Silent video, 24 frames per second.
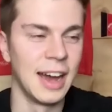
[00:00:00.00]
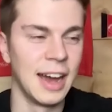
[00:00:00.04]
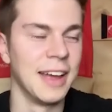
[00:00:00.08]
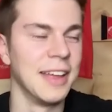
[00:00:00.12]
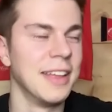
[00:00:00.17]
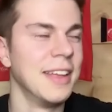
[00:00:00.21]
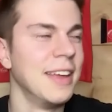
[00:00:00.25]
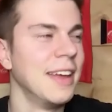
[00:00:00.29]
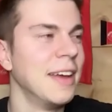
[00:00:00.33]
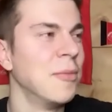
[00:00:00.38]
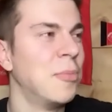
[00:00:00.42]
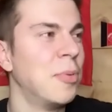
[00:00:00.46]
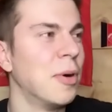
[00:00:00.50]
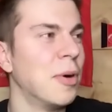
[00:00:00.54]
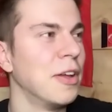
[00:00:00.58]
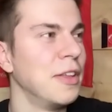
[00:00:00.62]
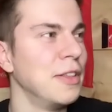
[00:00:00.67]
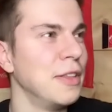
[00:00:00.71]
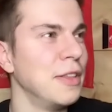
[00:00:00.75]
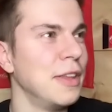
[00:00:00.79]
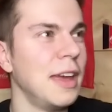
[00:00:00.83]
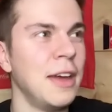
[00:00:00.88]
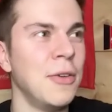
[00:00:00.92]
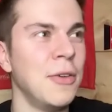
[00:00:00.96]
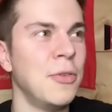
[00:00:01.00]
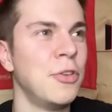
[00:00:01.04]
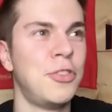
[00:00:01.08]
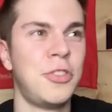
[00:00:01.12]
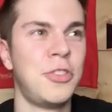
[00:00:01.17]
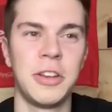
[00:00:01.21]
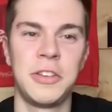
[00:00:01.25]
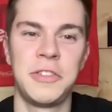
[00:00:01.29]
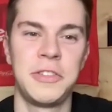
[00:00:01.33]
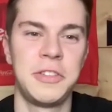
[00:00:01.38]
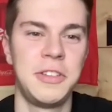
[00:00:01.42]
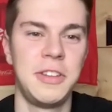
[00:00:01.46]
Yeah, but it was
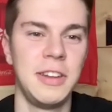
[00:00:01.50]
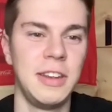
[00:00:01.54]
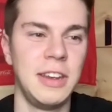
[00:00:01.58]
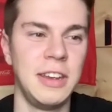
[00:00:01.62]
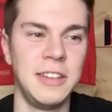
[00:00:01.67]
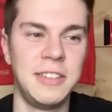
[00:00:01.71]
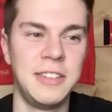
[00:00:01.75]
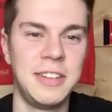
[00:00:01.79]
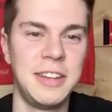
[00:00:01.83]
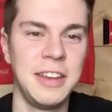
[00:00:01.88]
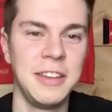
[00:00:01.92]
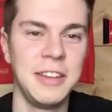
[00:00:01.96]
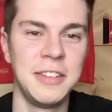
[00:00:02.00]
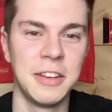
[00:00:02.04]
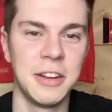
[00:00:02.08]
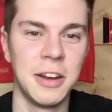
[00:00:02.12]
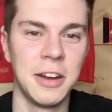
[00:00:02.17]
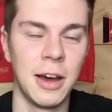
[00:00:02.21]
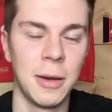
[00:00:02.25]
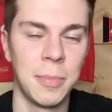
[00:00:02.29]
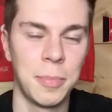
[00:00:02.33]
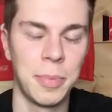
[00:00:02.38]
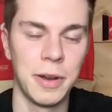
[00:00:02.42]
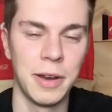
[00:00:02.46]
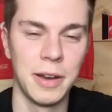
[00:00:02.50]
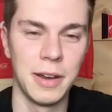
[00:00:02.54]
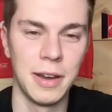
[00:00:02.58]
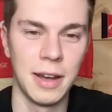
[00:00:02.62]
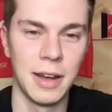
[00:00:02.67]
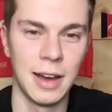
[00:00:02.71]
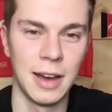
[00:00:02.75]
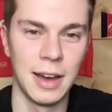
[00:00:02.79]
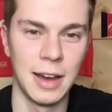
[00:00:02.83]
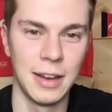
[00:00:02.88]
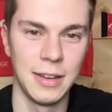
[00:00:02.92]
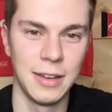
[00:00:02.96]
just he tees it up, and uh,
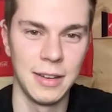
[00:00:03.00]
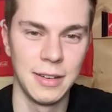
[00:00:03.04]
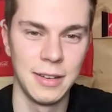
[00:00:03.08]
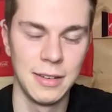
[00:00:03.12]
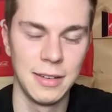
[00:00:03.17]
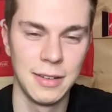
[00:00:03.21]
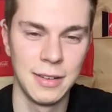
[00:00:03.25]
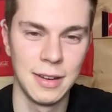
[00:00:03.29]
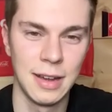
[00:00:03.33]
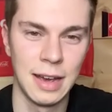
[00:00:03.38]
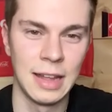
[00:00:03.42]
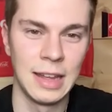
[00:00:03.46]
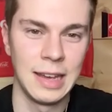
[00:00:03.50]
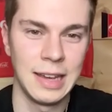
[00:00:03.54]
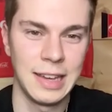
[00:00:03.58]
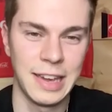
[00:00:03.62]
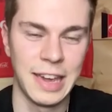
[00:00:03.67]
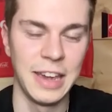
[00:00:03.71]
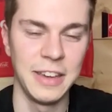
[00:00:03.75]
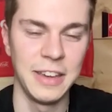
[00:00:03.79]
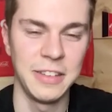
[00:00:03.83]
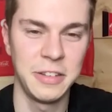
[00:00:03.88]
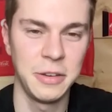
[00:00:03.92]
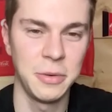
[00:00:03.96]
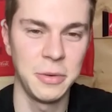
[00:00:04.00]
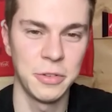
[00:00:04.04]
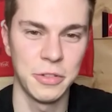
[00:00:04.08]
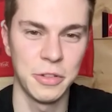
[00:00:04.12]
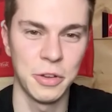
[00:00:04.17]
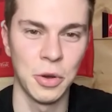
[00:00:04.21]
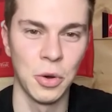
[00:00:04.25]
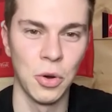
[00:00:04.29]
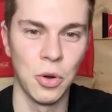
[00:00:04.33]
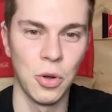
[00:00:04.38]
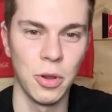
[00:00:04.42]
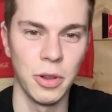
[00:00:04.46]
I think Casey was the
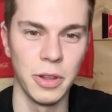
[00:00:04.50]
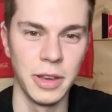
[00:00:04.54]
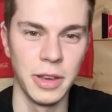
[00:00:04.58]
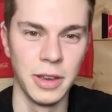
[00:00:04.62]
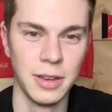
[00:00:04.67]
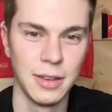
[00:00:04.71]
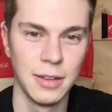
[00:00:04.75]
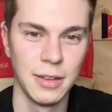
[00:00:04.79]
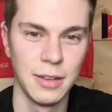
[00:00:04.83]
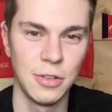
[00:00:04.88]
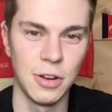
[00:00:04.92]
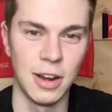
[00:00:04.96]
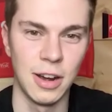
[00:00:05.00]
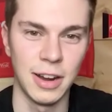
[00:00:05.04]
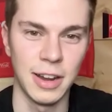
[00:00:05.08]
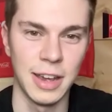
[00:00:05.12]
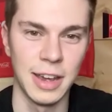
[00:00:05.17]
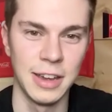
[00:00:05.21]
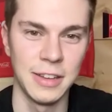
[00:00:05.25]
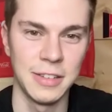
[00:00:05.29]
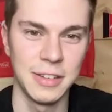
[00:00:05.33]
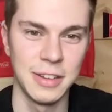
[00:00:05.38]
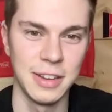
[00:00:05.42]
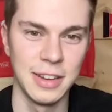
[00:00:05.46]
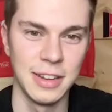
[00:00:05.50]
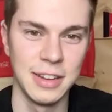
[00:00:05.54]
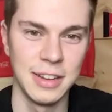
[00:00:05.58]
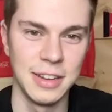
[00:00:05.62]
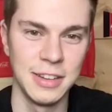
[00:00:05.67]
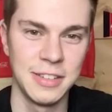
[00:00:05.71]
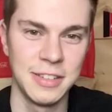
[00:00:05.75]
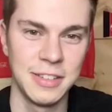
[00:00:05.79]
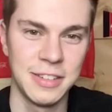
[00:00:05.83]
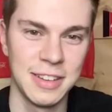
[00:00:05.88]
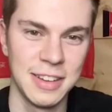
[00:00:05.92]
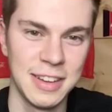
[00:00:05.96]
goalie, John Casey, and
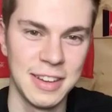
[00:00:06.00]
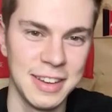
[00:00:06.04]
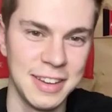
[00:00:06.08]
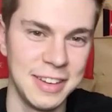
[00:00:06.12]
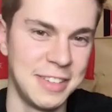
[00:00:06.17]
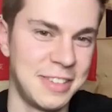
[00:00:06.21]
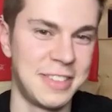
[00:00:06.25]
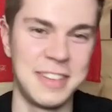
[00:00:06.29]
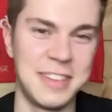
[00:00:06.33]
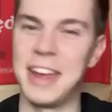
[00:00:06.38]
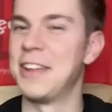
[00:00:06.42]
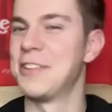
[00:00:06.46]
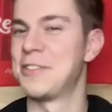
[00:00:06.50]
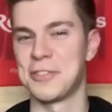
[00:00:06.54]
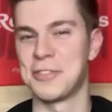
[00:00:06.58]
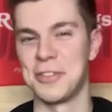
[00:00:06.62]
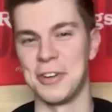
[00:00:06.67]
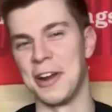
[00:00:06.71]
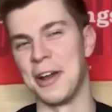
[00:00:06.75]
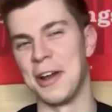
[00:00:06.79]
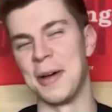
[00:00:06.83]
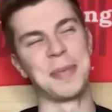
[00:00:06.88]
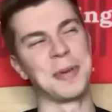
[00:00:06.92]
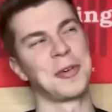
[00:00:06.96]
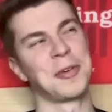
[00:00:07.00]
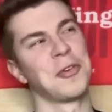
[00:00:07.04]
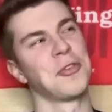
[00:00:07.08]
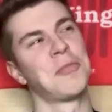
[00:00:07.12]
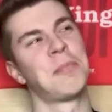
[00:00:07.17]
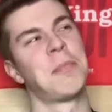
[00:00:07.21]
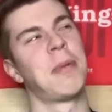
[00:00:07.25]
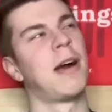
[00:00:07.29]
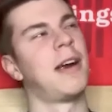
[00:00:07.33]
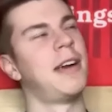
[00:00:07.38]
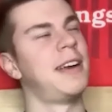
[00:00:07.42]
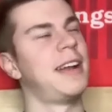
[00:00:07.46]
he's he stands straight up. It goes
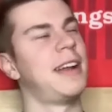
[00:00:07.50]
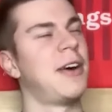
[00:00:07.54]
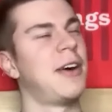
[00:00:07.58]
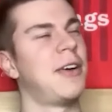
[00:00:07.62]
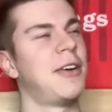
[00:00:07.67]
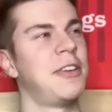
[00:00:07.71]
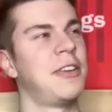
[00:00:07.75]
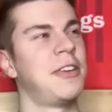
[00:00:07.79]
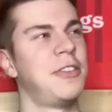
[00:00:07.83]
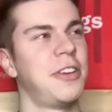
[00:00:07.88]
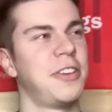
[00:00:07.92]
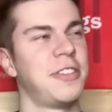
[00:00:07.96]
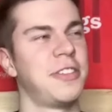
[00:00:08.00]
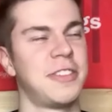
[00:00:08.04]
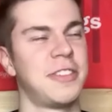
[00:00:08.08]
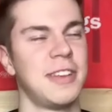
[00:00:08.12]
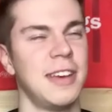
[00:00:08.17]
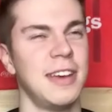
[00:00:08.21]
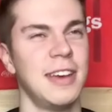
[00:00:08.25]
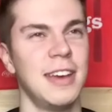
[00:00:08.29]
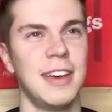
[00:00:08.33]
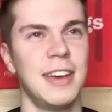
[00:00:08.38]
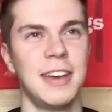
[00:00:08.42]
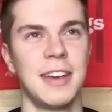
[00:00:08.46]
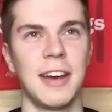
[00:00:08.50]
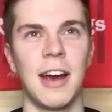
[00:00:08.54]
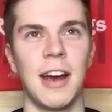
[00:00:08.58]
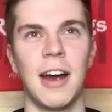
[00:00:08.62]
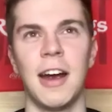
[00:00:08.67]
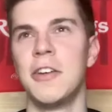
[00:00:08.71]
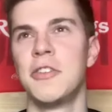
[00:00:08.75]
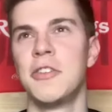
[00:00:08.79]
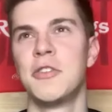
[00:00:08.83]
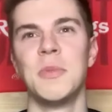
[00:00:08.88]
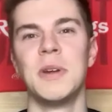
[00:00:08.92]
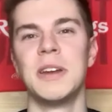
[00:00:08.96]
bar down, and just
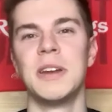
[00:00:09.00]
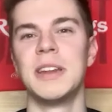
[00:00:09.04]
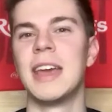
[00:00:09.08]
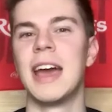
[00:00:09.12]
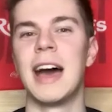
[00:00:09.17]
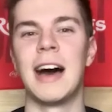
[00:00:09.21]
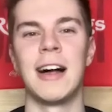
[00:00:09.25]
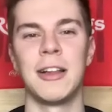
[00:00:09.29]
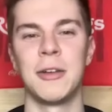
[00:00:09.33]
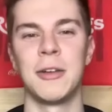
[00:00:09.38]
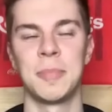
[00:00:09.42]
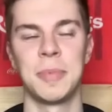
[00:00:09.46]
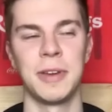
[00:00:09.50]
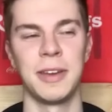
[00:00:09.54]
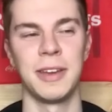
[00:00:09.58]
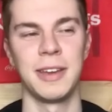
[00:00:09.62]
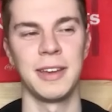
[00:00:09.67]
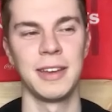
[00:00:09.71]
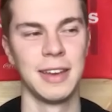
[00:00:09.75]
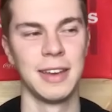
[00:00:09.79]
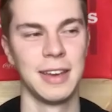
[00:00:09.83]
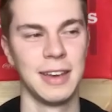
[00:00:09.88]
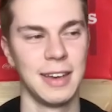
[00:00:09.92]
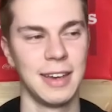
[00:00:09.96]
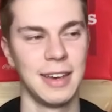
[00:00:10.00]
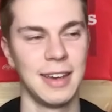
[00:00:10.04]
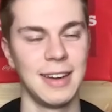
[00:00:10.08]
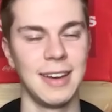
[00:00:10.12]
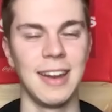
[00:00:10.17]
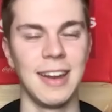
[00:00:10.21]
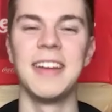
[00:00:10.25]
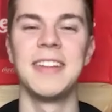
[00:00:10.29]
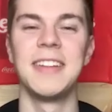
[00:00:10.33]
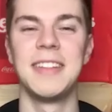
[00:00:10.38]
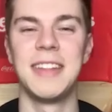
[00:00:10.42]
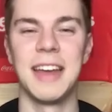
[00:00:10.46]
Eiserman galloping.
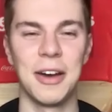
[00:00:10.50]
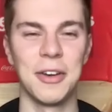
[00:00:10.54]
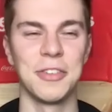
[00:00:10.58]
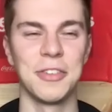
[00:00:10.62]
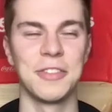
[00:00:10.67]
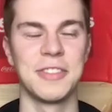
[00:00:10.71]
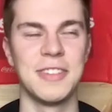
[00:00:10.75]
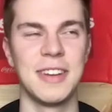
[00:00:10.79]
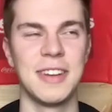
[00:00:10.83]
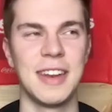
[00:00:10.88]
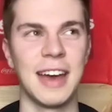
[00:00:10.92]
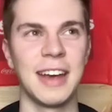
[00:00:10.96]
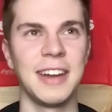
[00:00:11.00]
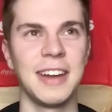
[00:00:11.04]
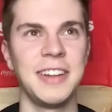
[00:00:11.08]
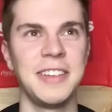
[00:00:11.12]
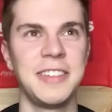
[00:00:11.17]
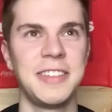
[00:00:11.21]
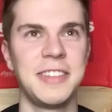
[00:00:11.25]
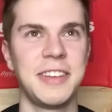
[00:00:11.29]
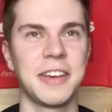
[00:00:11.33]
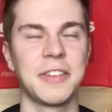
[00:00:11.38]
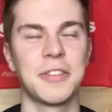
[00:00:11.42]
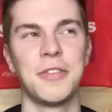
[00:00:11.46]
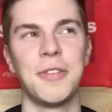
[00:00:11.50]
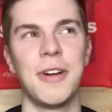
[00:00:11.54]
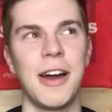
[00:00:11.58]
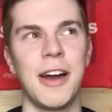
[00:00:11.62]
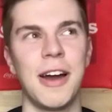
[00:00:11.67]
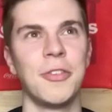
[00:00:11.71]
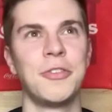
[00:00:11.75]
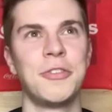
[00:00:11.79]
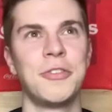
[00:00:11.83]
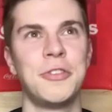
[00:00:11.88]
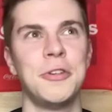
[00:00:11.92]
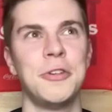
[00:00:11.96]
That was ninety-six
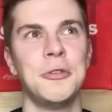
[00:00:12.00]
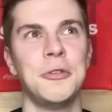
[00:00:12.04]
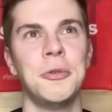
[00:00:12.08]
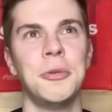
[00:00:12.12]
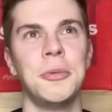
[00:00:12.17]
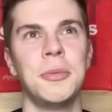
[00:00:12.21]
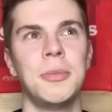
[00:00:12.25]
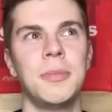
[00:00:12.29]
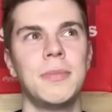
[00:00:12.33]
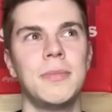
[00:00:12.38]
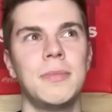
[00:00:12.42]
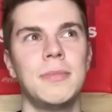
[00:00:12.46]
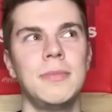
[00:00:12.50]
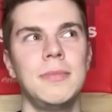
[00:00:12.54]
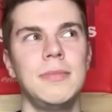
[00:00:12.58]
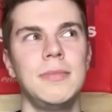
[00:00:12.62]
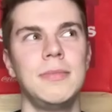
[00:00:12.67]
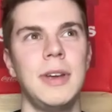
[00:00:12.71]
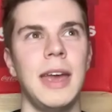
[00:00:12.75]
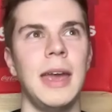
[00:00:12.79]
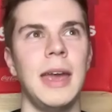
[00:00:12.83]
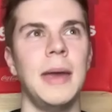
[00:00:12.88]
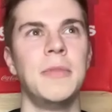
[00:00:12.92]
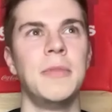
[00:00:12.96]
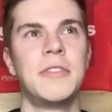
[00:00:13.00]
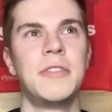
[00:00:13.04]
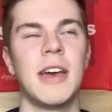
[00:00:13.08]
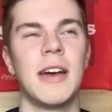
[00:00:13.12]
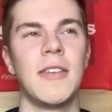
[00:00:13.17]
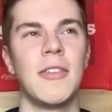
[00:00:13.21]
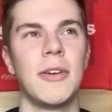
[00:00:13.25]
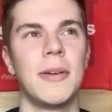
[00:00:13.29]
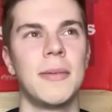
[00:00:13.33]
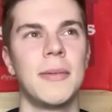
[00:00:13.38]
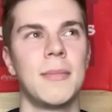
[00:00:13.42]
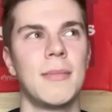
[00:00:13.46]
round to game
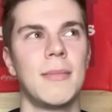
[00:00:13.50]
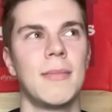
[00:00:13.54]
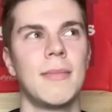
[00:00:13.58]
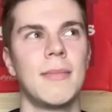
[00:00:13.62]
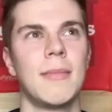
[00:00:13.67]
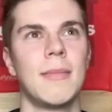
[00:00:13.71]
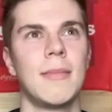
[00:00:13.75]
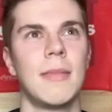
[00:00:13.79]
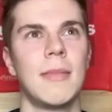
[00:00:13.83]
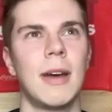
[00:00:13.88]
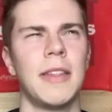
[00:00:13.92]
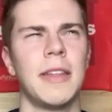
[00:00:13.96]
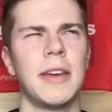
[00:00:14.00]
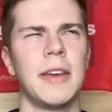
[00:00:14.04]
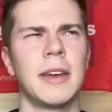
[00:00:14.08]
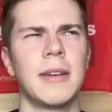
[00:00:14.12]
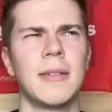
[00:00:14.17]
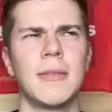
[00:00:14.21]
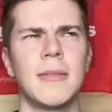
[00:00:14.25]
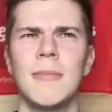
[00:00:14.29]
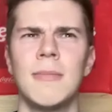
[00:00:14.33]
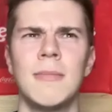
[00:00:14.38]
seven, I think.